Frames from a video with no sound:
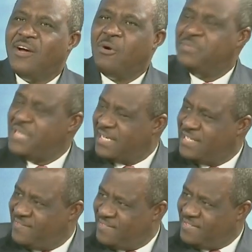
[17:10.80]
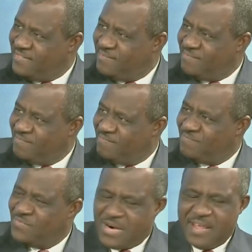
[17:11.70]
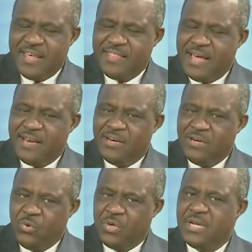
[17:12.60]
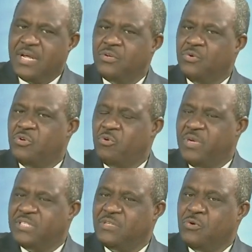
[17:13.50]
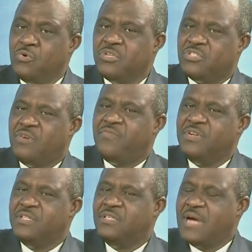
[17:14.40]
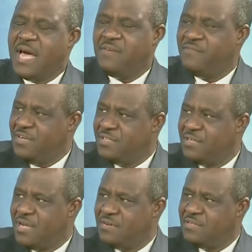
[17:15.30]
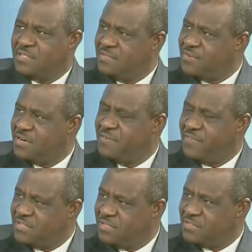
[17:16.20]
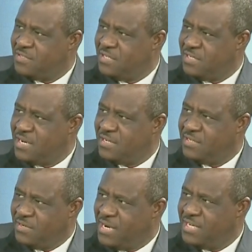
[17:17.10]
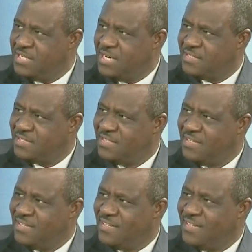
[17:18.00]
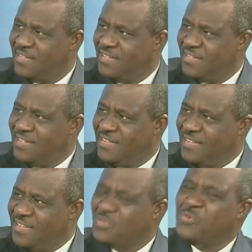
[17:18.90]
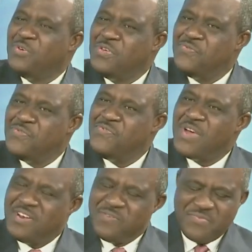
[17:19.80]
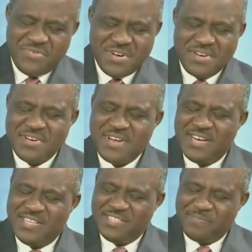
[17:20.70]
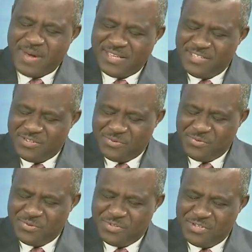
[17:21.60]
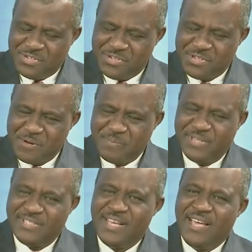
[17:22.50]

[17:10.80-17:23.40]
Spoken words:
objectives, rather than looking at your own domestic, who is suffering the high inflation now? Is it foreign investors or Nigerian, non-Nigerians? So if you are depreciating and it is passing through to these numbers,